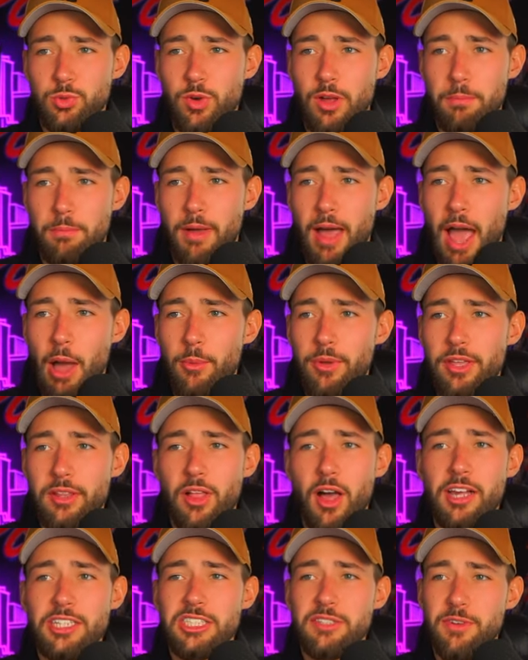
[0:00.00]
went by. We
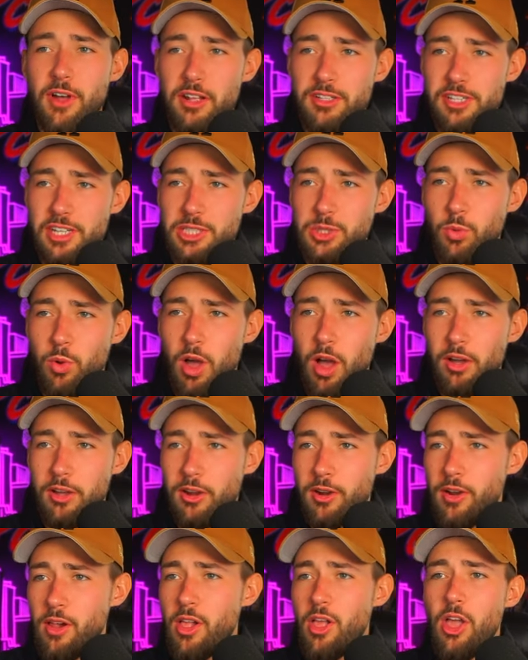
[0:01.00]
lost Devontez
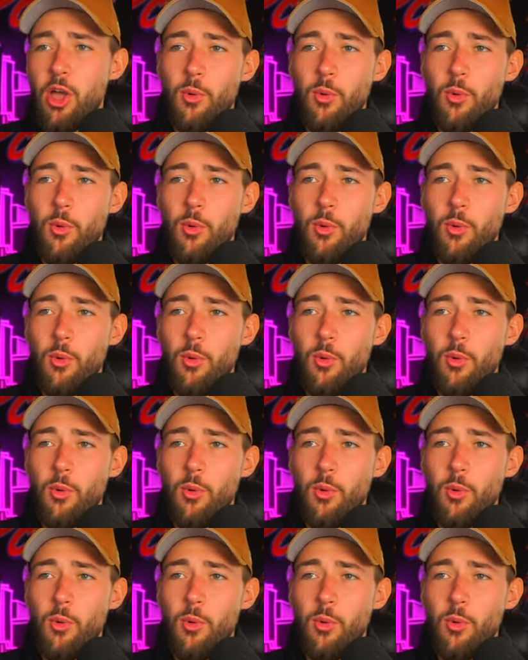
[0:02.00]
Walker.